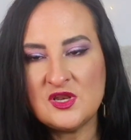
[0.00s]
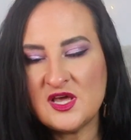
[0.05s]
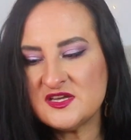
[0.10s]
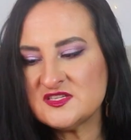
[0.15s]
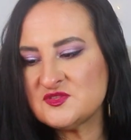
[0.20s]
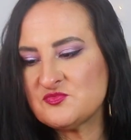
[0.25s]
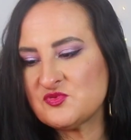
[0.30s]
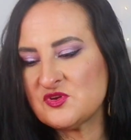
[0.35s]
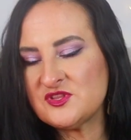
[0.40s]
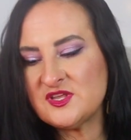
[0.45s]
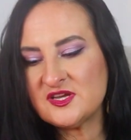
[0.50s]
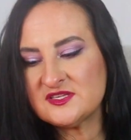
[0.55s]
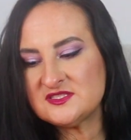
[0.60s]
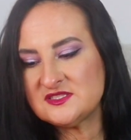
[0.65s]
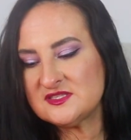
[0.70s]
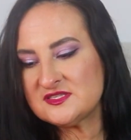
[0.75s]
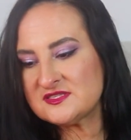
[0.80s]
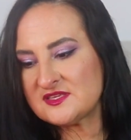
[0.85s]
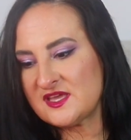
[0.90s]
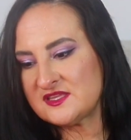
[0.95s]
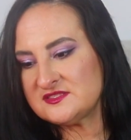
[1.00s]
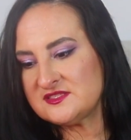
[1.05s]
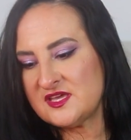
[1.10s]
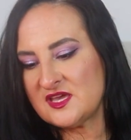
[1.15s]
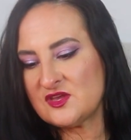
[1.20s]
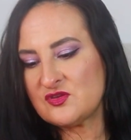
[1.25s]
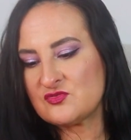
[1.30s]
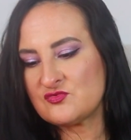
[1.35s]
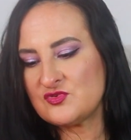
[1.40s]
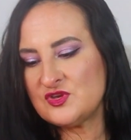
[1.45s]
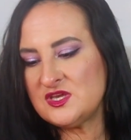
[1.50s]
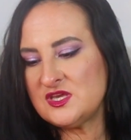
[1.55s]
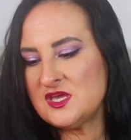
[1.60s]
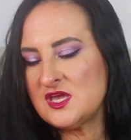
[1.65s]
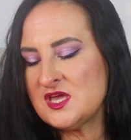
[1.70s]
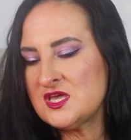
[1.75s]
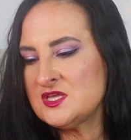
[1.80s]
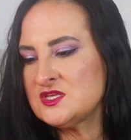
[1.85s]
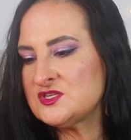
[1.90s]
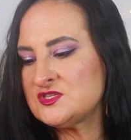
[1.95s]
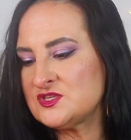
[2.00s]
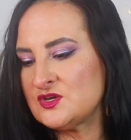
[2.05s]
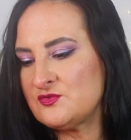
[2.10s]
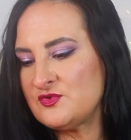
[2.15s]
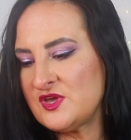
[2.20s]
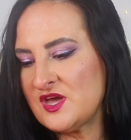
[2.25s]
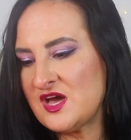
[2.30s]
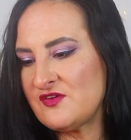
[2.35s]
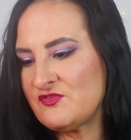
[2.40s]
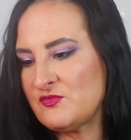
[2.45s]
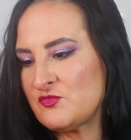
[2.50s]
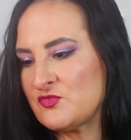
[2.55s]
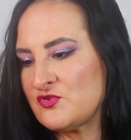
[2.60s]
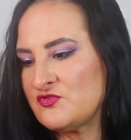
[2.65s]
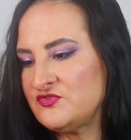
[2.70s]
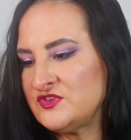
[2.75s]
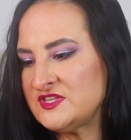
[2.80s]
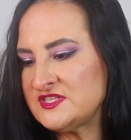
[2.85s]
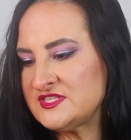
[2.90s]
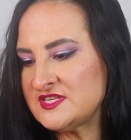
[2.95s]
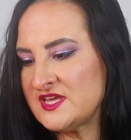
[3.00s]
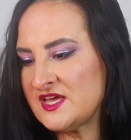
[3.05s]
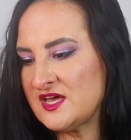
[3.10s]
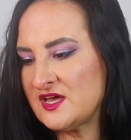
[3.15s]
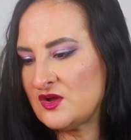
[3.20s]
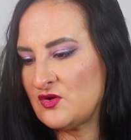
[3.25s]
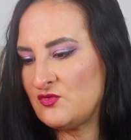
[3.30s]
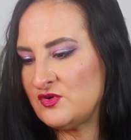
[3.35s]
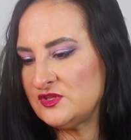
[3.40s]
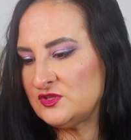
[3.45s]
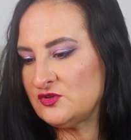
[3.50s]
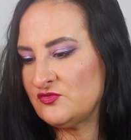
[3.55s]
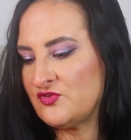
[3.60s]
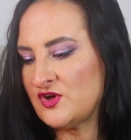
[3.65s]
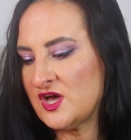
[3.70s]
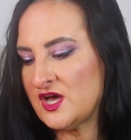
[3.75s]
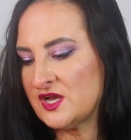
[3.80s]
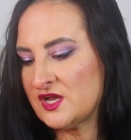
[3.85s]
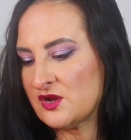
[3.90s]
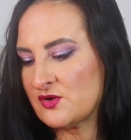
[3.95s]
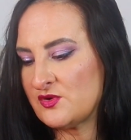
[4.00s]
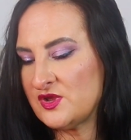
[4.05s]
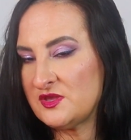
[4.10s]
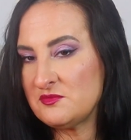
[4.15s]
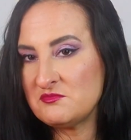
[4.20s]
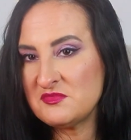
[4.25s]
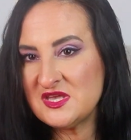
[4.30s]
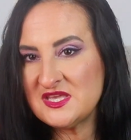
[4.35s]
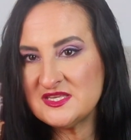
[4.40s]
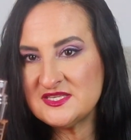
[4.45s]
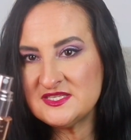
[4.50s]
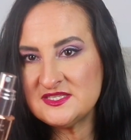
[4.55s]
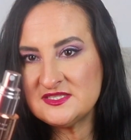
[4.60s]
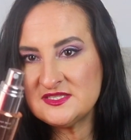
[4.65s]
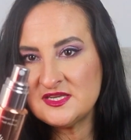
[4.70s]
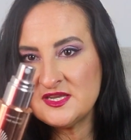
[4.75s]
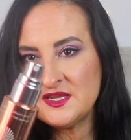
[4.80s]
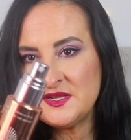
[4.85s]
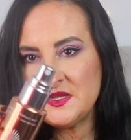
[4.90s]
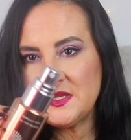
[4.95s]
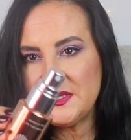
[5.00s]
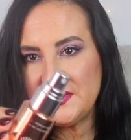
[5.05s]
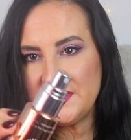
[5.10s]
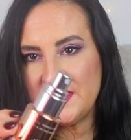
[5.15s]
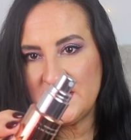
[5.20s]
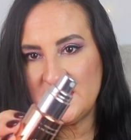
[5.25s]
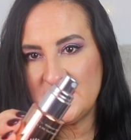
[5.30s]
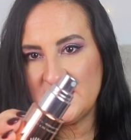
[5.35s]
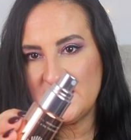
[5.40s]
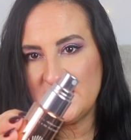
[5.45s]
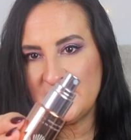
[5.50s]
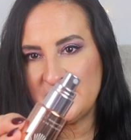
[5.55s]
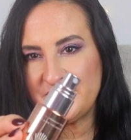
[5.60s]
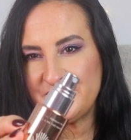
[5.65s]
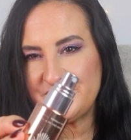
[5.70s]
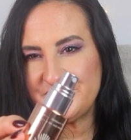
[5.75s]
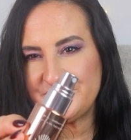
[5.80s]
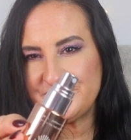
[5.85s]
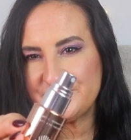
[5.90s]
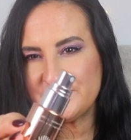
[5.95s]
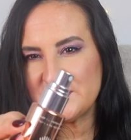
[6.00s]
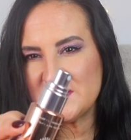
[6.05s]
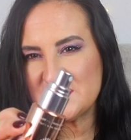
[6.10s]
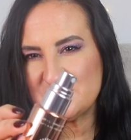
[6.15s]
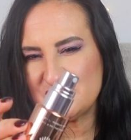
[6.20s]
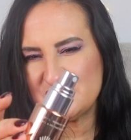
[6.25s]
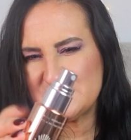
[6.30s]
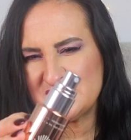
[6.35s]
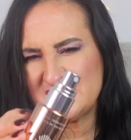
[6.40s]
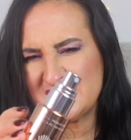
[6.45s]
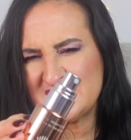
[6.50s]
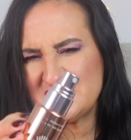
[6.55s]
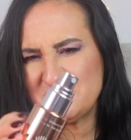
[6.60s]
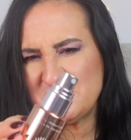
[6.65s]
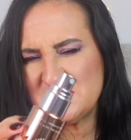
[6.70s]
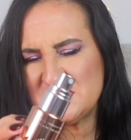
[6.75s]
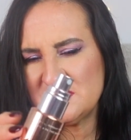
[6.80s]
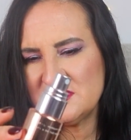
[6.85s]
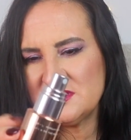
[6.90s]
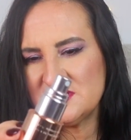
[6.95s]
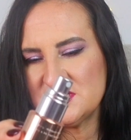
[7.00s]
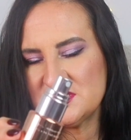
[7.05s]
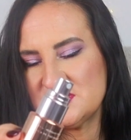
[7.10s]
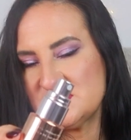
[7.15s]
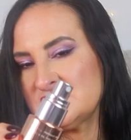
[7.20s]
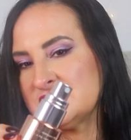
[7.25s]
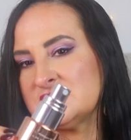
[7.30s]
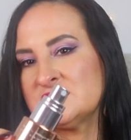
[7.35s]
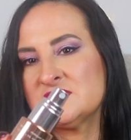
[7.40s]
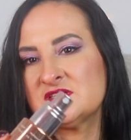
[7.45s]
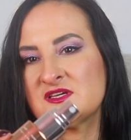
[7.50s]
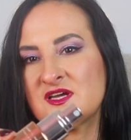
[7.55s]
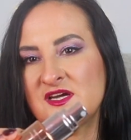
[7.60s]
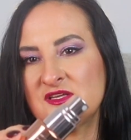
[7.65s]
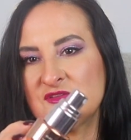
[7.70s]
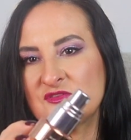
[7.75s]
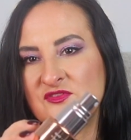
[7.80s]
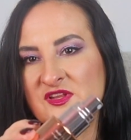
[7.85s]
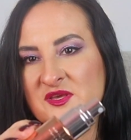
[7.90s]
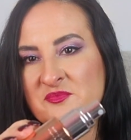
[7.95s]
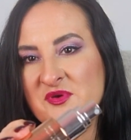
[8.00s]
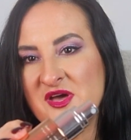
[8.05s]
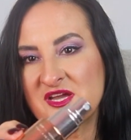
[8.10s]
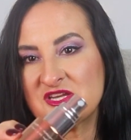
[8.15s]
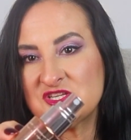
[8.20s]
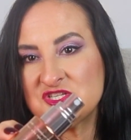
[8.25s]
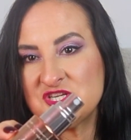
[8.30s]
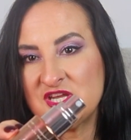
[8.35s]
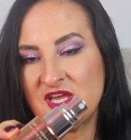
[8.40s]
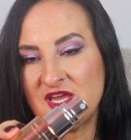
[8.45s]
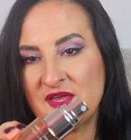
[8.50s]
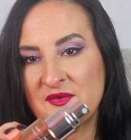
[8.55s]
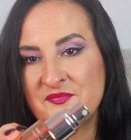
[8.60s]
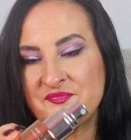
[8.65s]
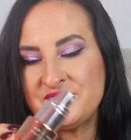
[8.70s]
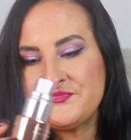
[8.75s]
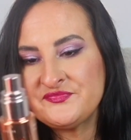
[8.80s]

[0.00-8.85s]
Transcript: last products in this category. So we have Amorvita Queen of Hungary Mist. This was like a special edition kind of like packaging.